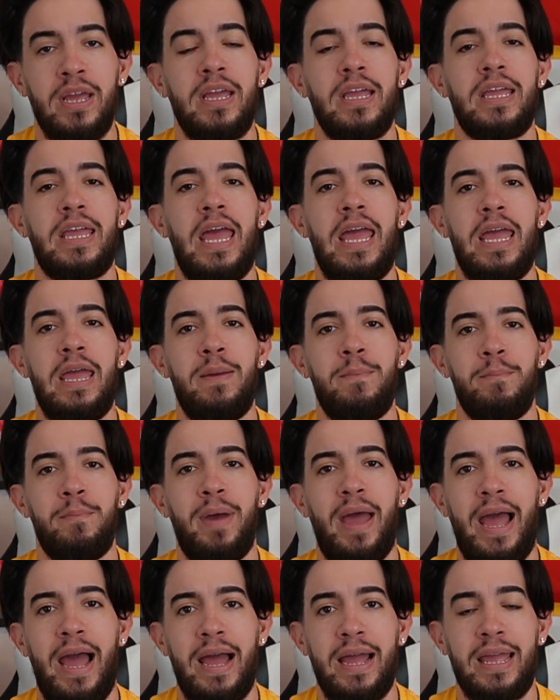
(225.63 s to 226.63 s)
get him
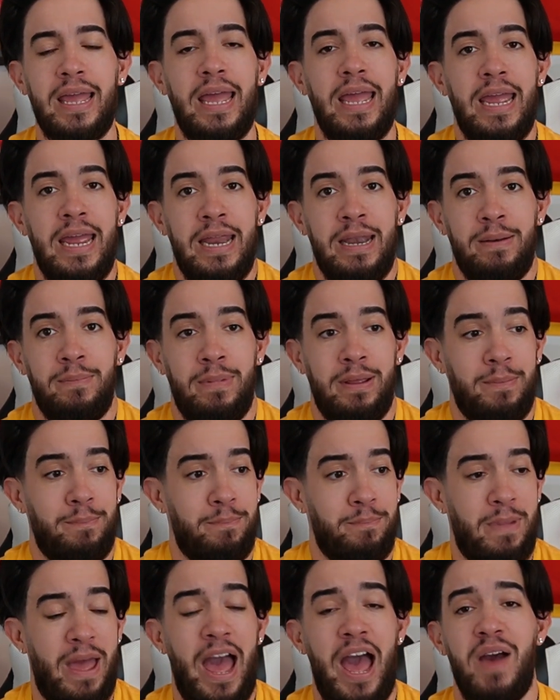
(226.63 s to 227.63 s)
back, and
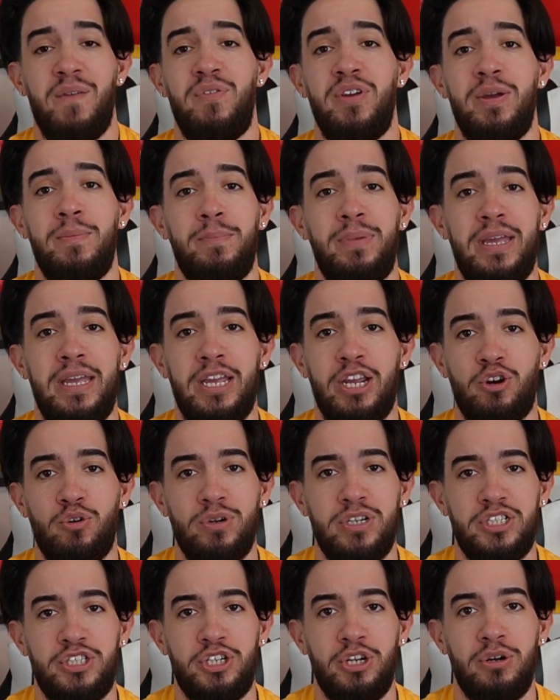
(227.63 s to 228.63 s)
have him being
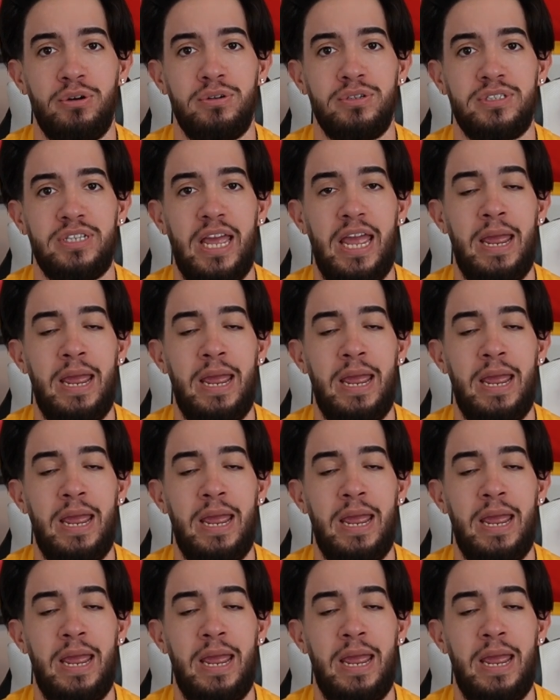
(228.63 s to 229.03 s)
Chris Jones